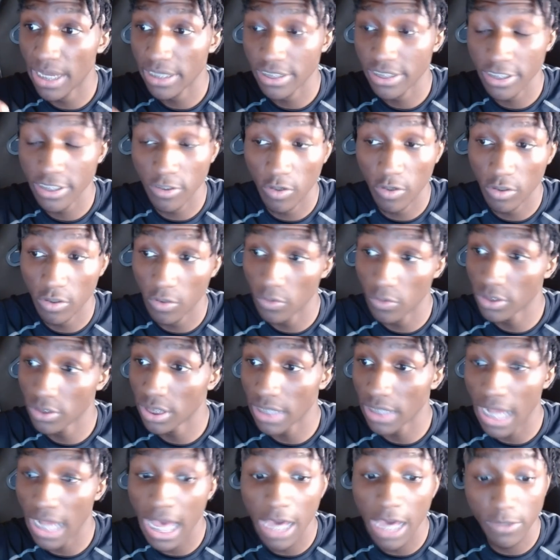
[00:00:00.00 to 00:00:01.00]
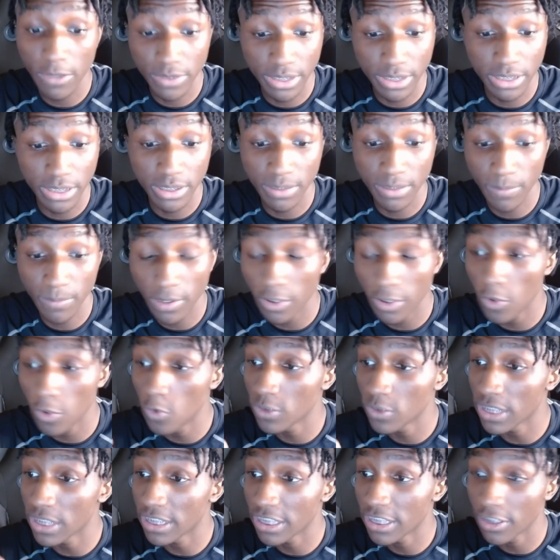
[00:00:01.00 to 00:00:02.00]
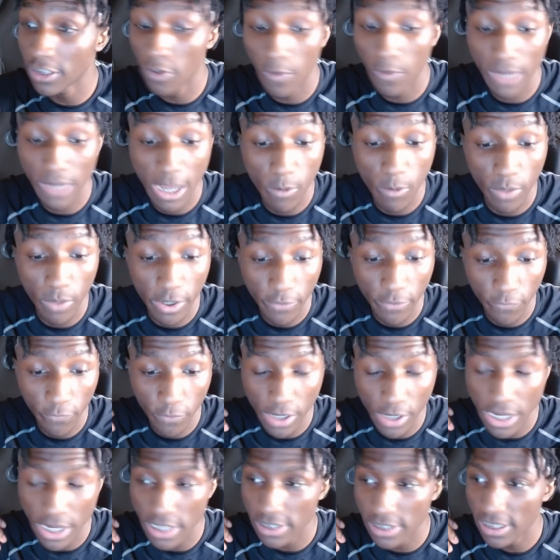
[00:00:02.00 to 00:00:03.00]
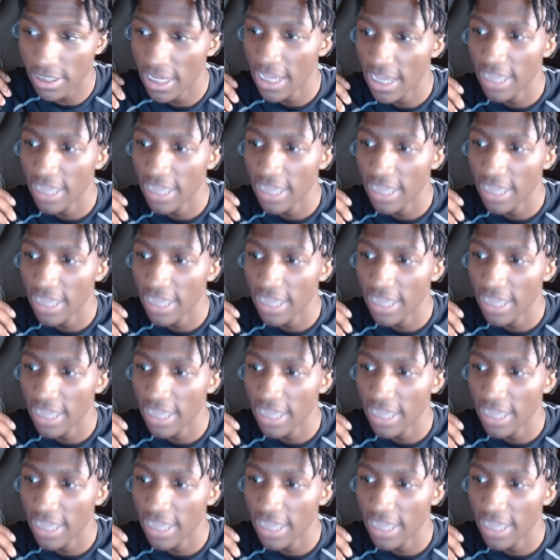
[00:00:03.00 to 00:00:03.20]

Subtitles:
She gonna go to the house, get some clothes, and she going out with her friends.